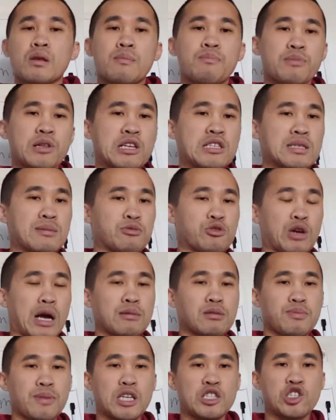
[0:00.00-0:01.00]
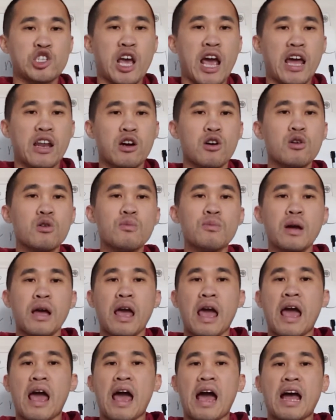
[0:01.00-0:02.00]
please subscribe to my channel,
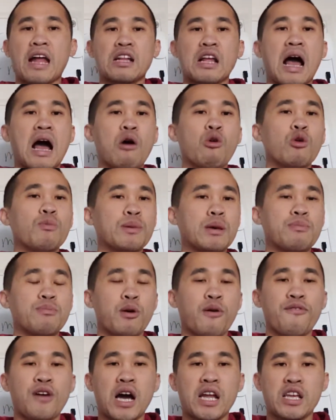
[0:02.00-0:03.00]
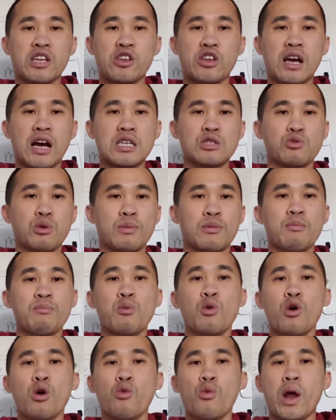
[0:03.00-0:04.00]
and I will be providing you guys with
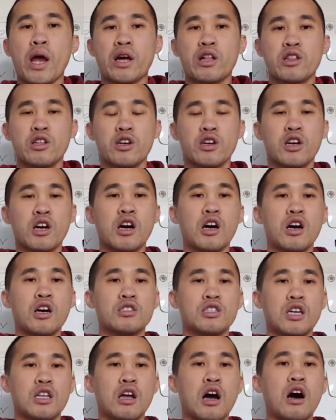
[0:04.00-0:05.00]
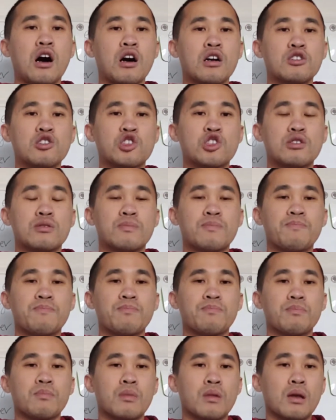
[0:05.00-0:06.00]
more regular content on
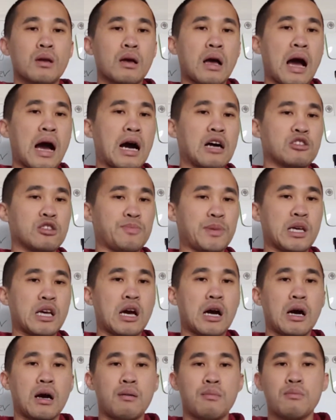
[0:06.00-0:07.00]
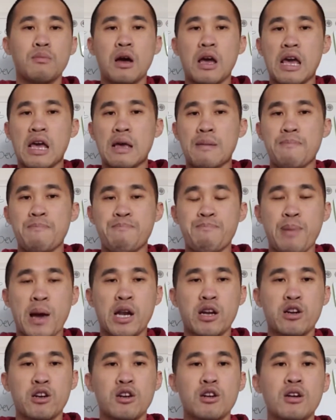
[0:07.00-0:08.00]
how to become a
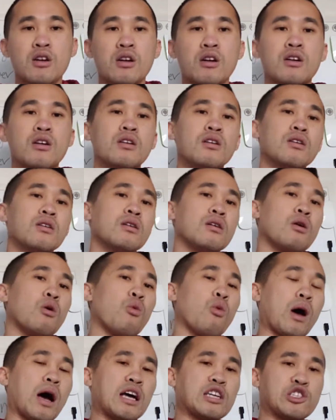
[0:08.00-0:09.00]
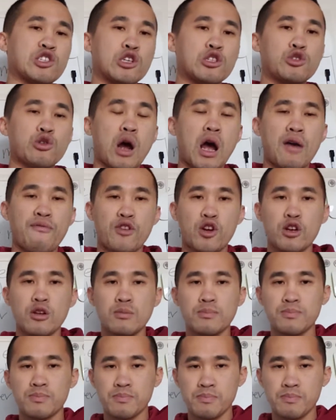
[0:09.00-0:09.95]
better rideshare driver.